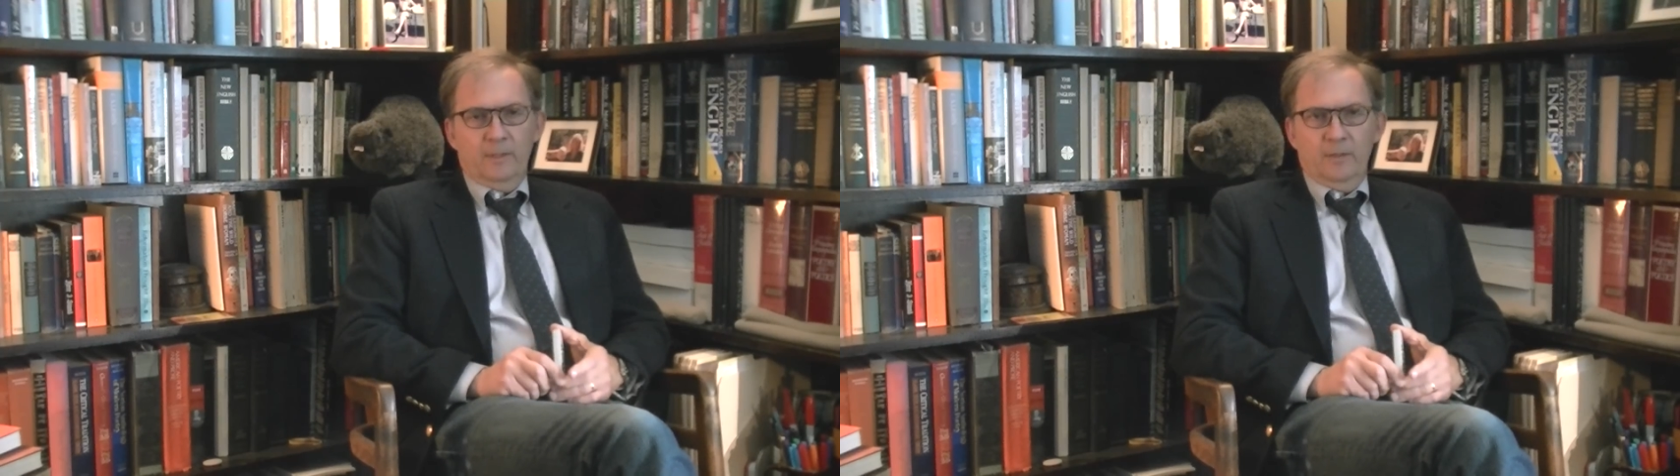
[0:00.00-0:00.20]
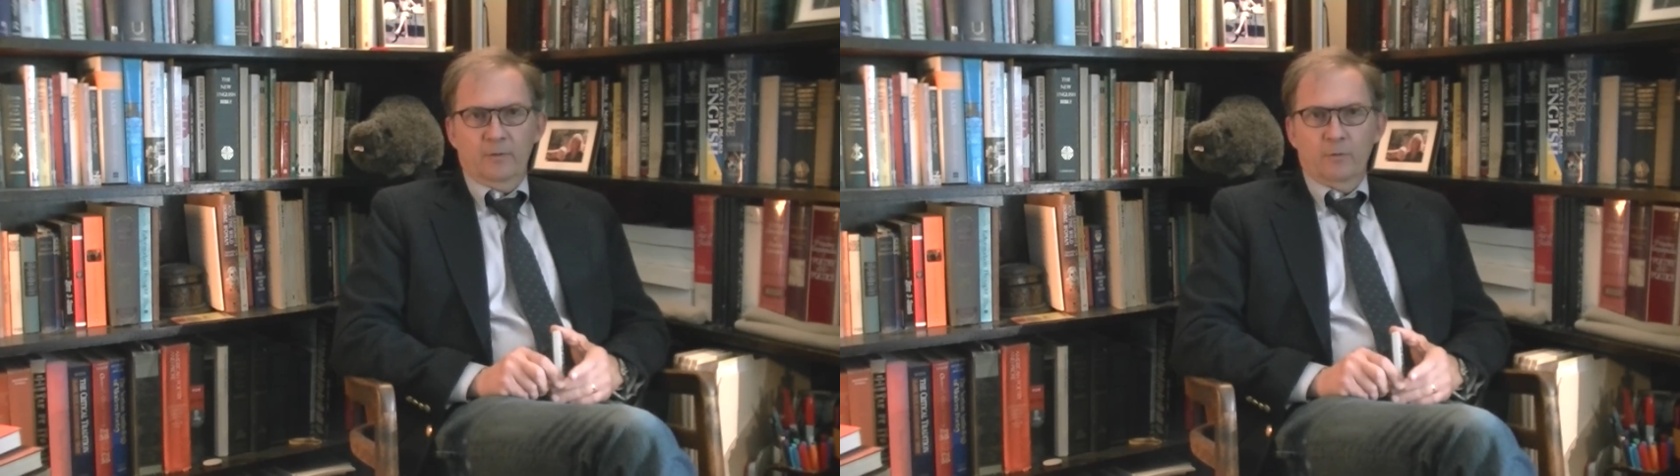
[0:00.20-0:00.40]

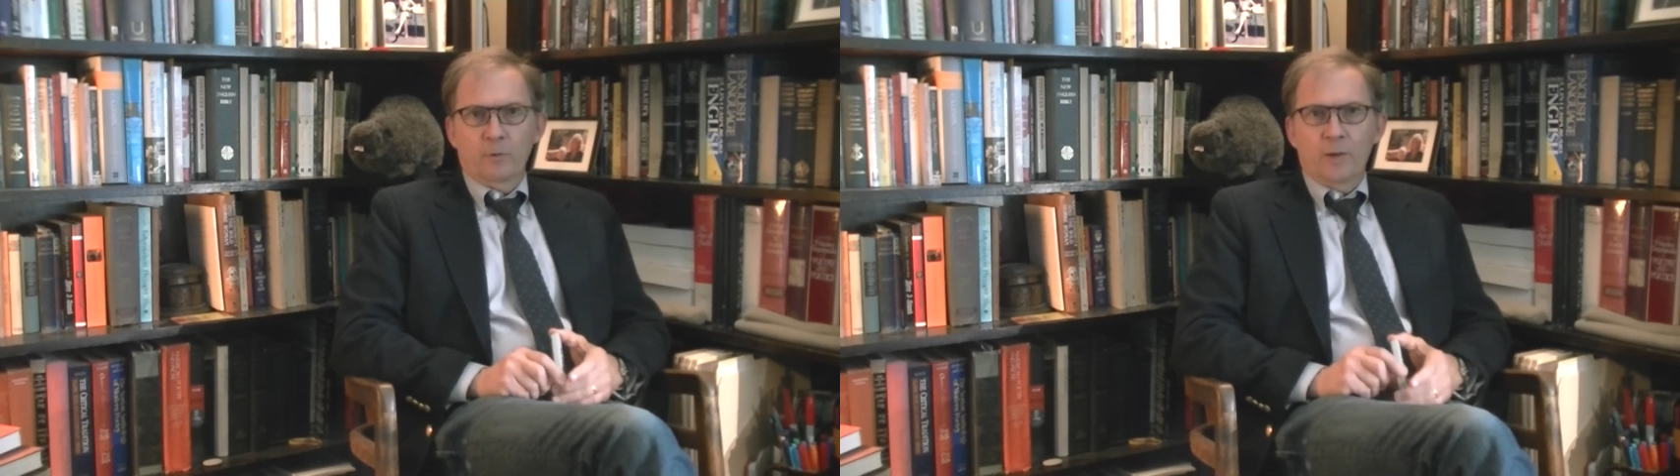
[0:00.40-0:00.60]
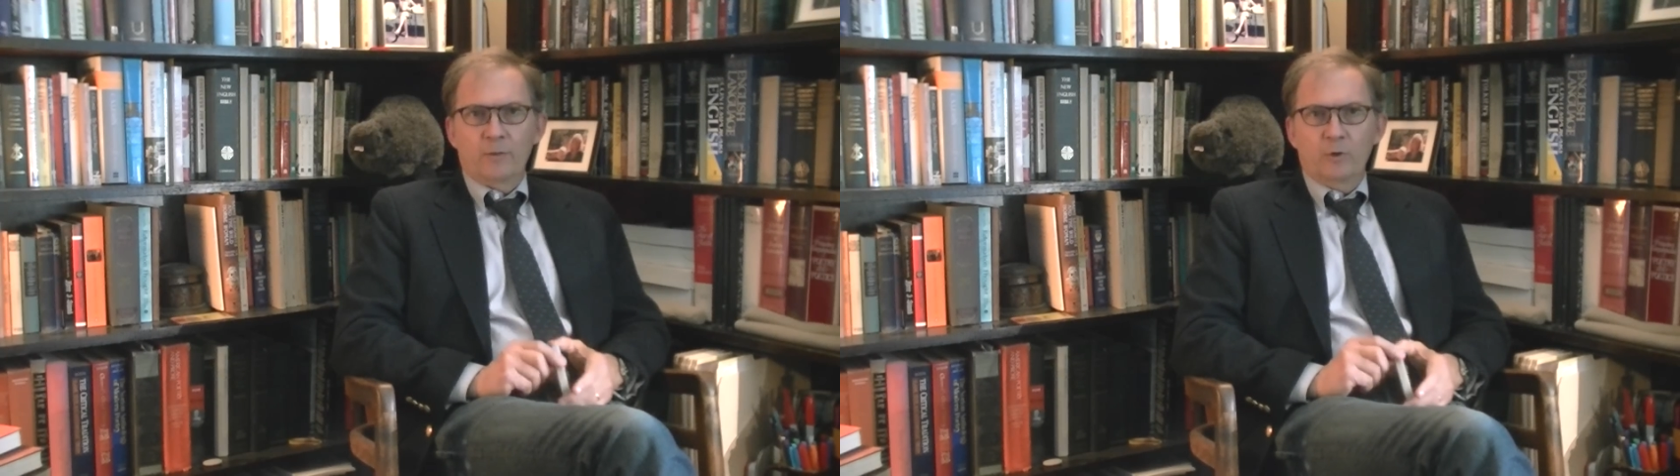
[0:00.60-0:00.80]
And
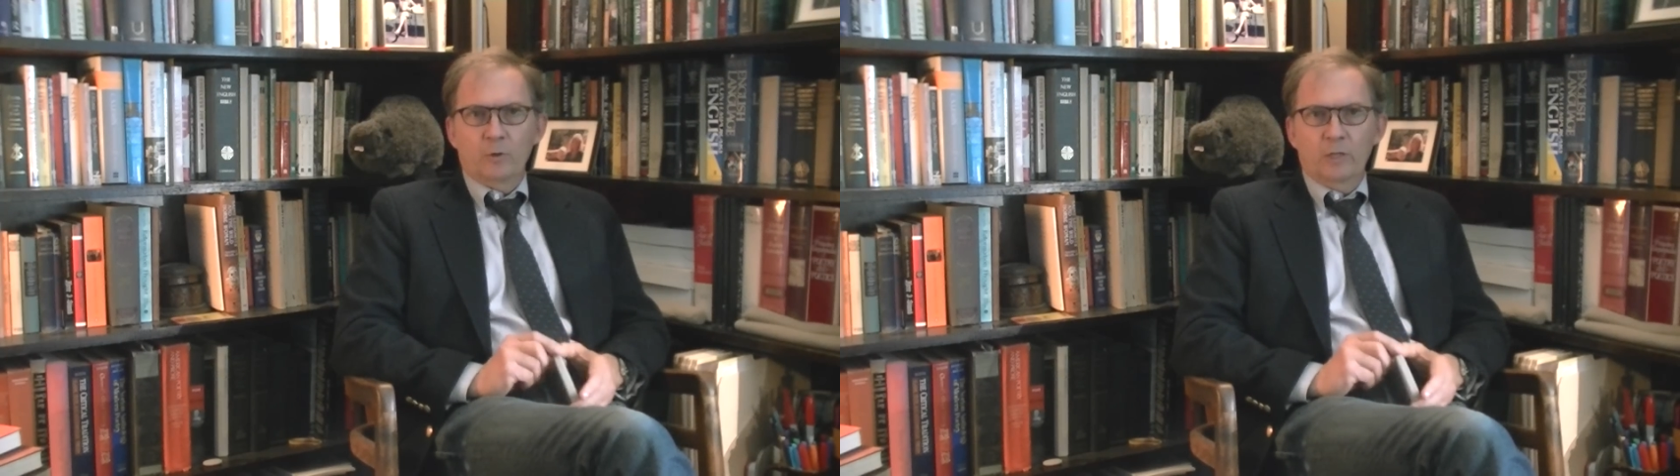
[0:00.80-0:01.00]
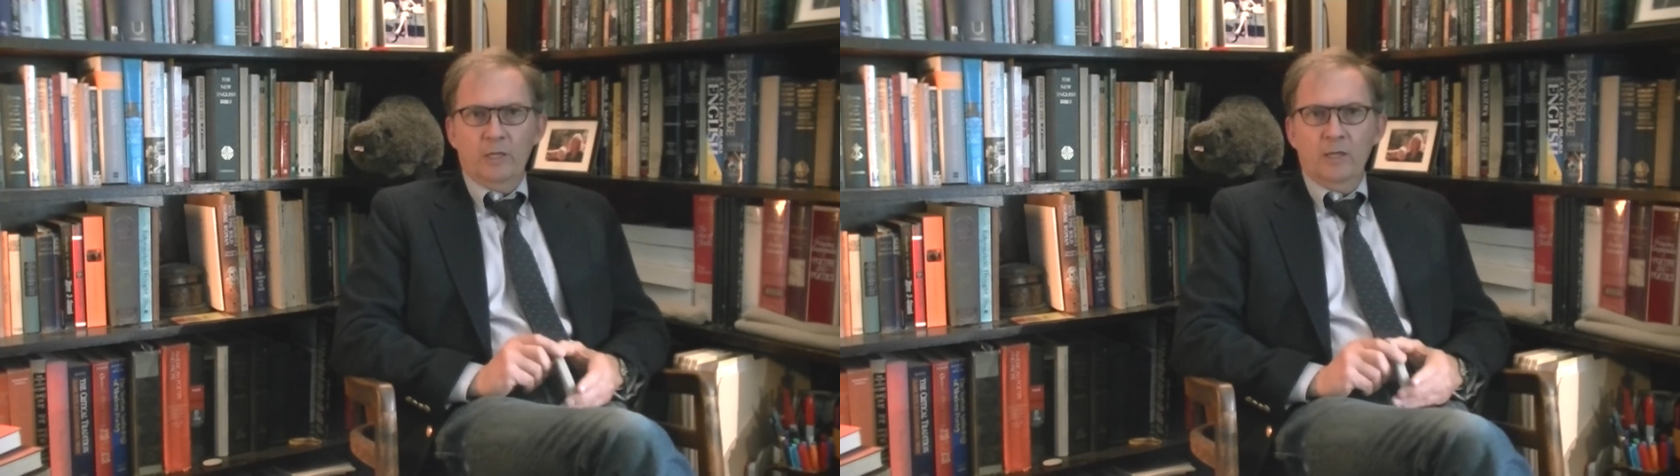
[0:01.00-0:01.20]
throughout the
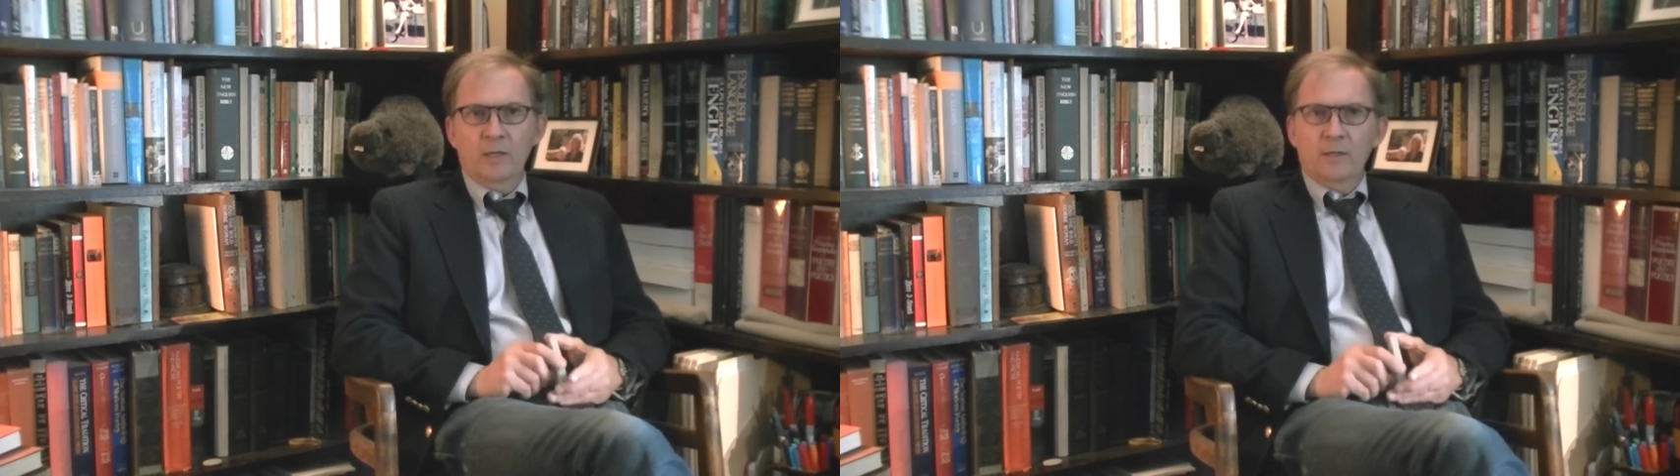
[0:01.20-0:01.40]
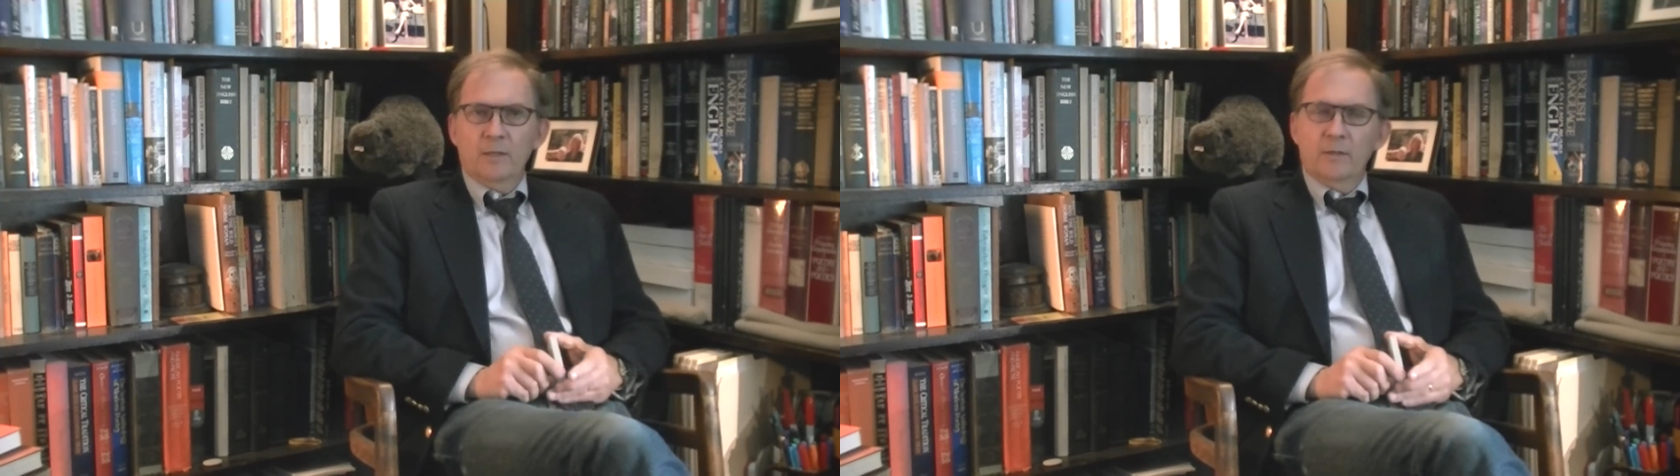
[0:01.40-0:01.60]
early
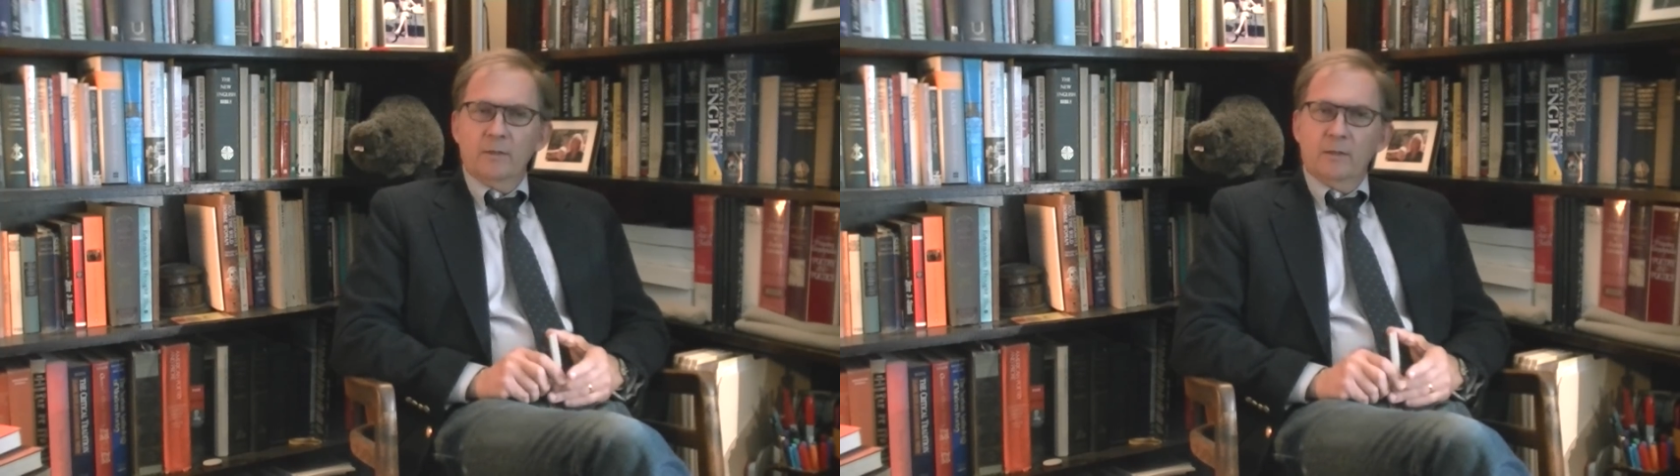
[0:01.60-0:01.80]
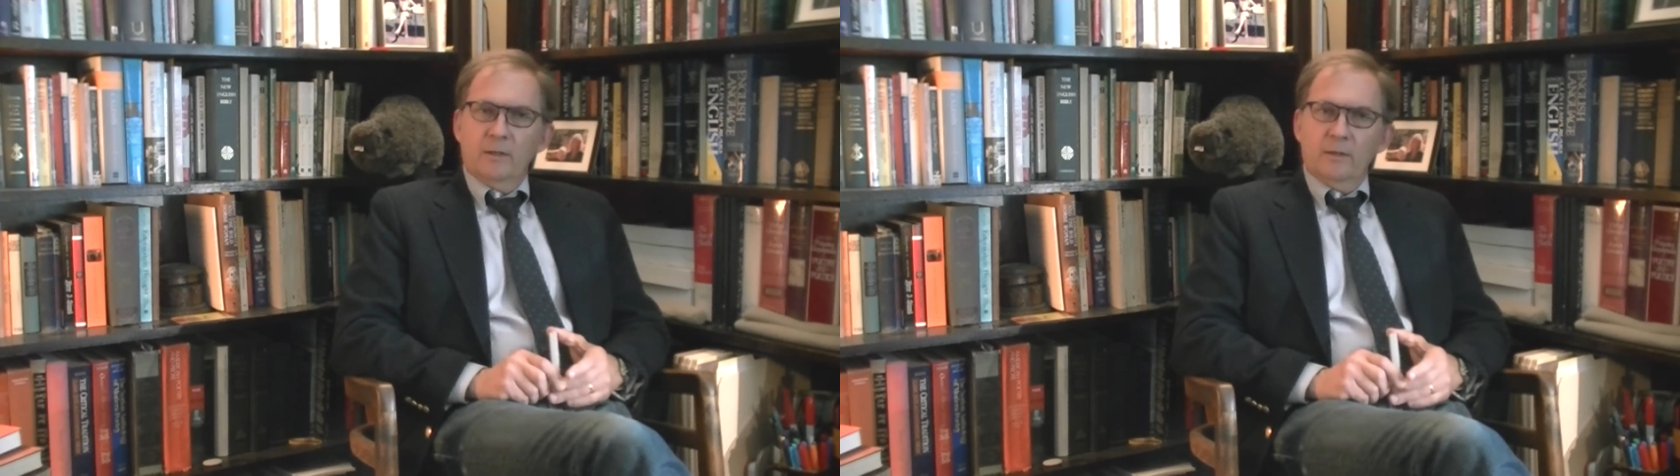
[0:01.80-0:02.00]

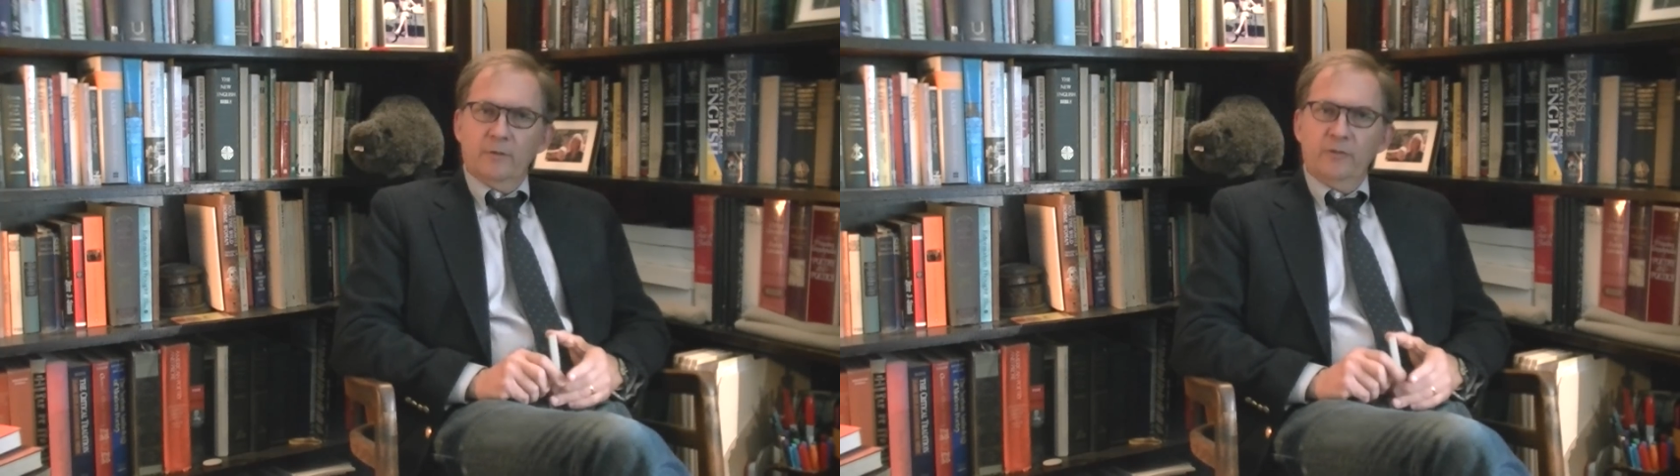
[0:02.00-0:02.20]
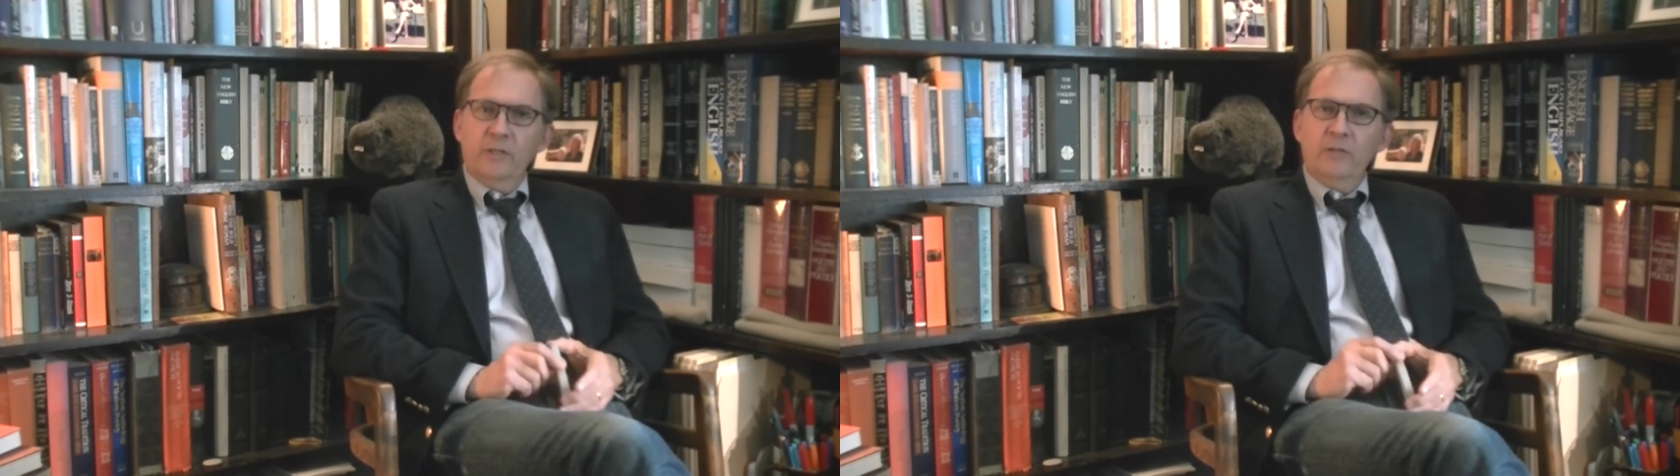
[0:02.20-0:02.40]

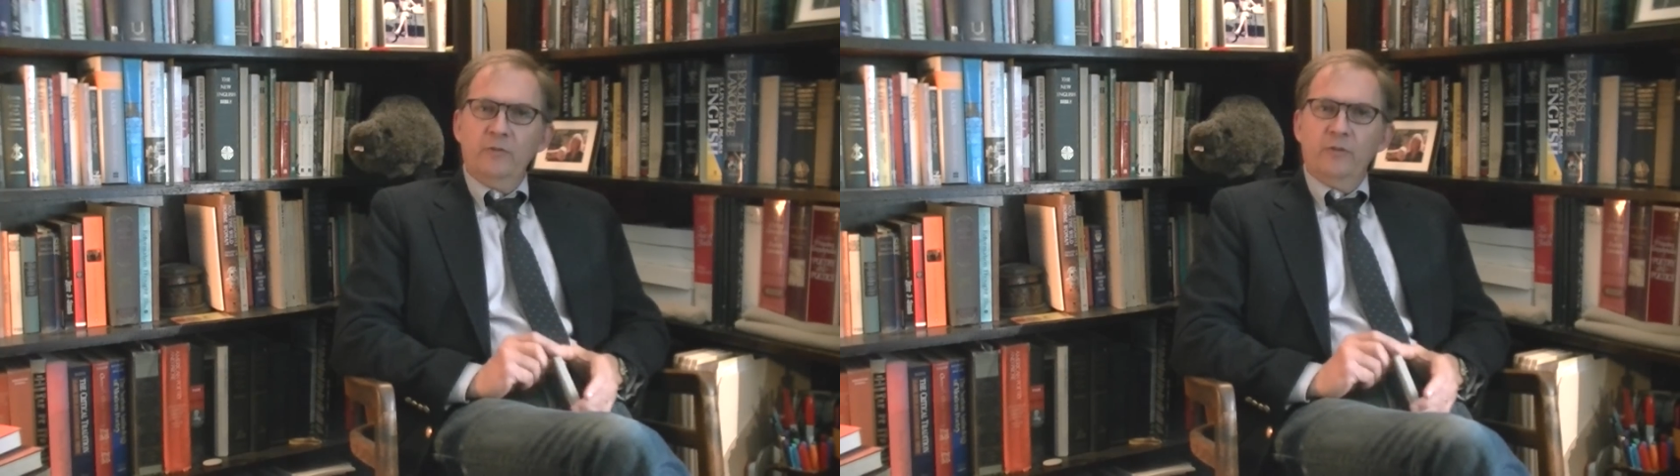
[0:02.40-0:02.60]
scenes